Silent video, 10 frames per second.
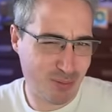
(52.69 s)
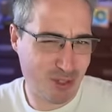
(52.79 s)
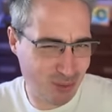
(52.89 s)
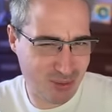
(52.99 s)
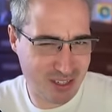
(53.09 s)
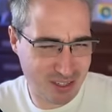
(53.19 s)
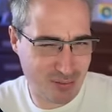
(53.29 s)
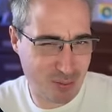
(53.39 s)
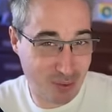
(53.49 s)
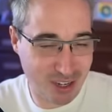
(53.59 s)
Don't use
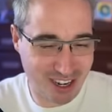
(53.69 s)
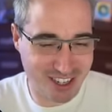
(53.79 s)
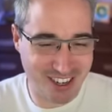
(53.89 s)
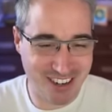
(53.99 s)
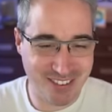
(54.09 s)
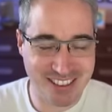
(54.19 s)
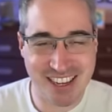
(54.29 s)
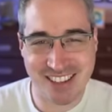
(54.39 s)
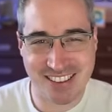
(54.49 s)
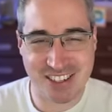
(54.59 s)
this for production with
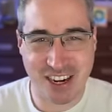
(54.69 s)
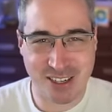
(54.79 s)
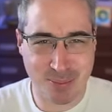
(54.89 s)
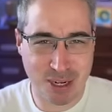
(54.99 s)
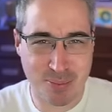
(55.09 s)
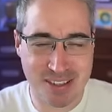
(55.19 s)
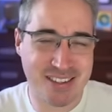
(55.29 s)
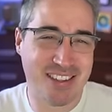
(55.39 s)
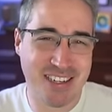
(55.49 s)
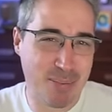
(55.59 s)
the nth child, but I'm
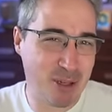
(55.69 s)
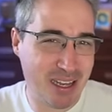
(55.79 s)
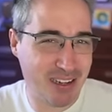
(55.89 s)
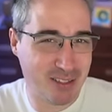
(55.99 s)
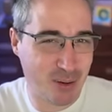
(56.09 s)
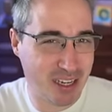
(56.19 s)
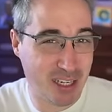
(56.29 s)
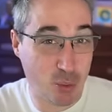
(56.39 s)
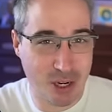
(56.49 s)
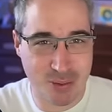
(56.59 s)
in silly demo land, so I
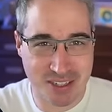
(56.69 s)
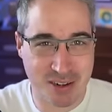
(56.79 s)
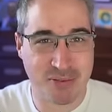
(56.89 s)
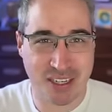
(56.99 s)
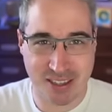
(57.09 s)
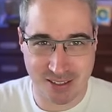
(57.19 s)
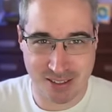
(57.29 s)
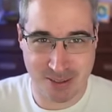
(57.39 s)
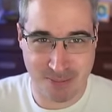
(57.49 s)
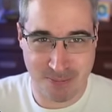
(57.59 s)
can get away with stuff like this.